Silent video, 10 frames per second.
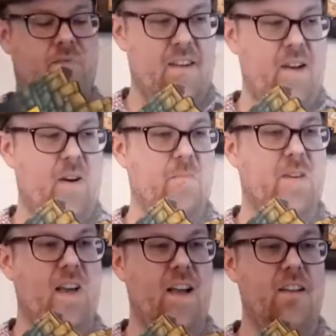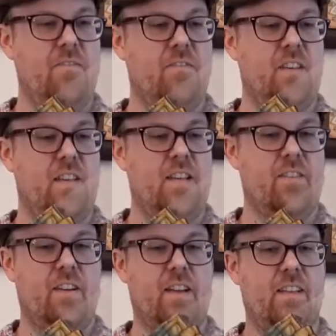Now, I'm kind of
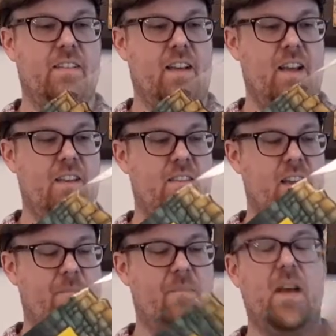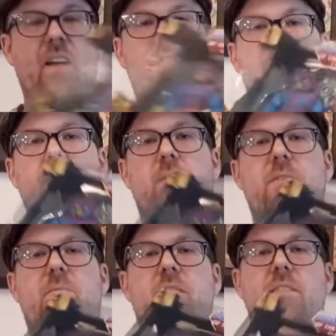curious. I am not sure
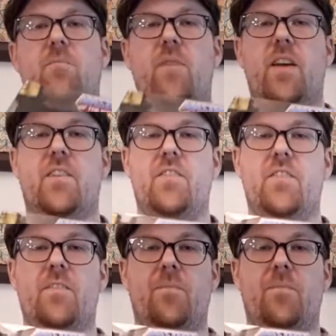which one is which.